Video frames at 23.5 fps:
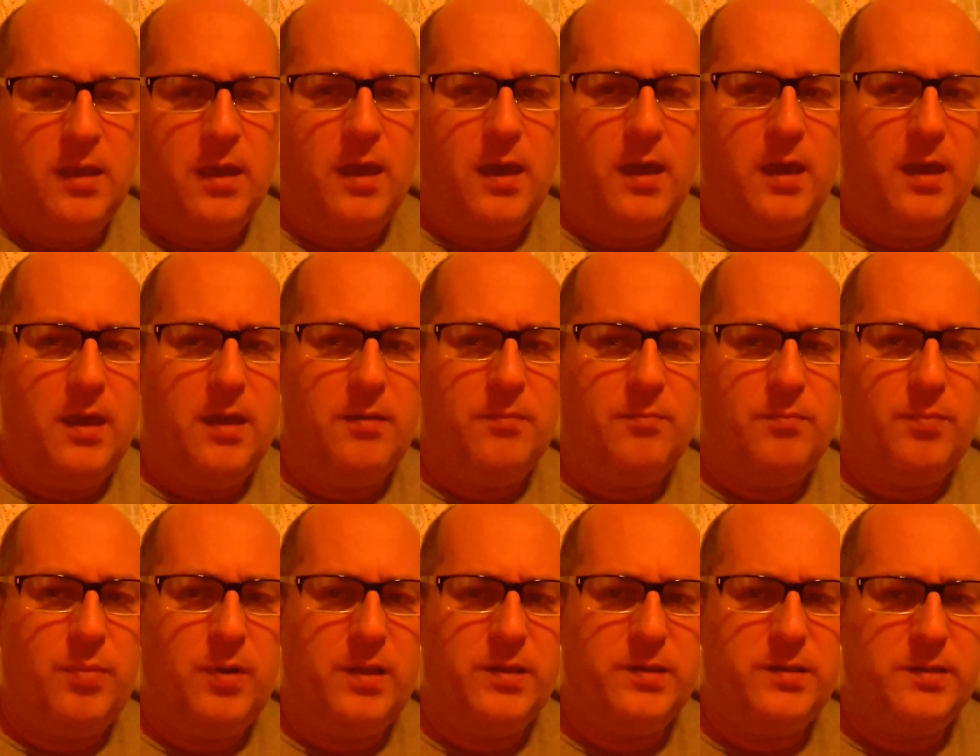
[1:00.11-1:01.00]
um,
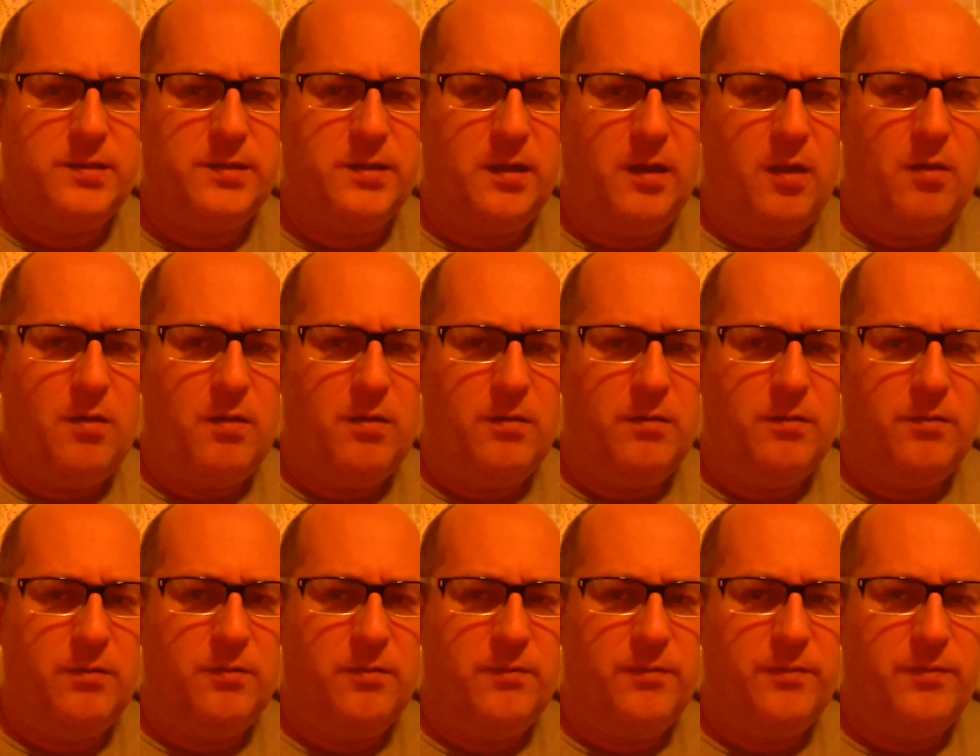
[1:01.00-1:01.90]
plus, there's a lot
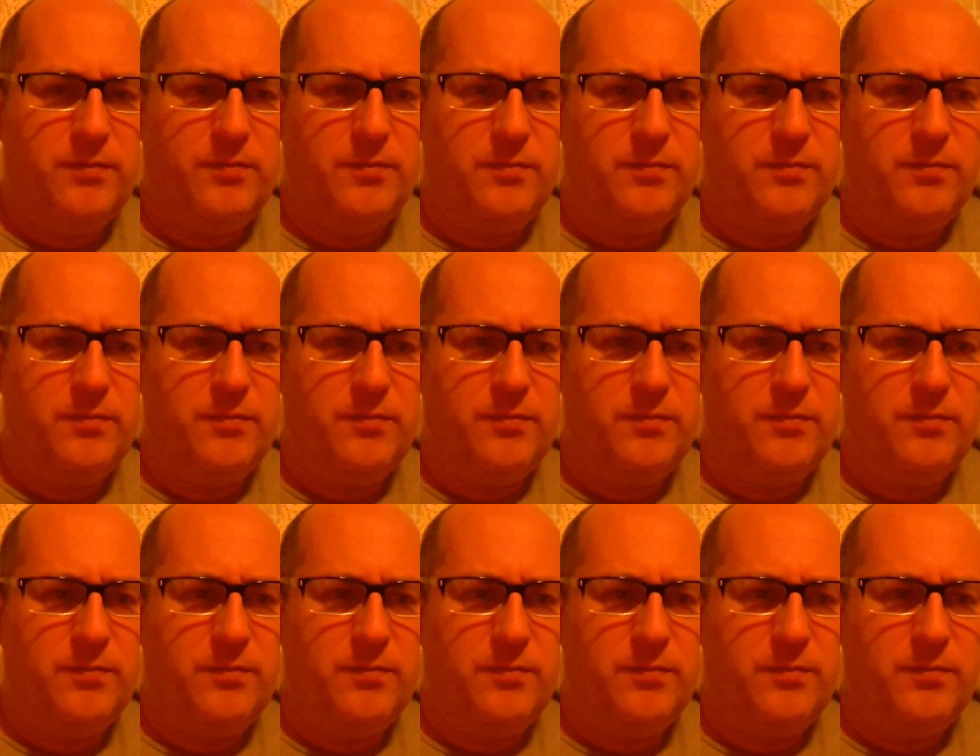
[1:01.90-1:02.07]
of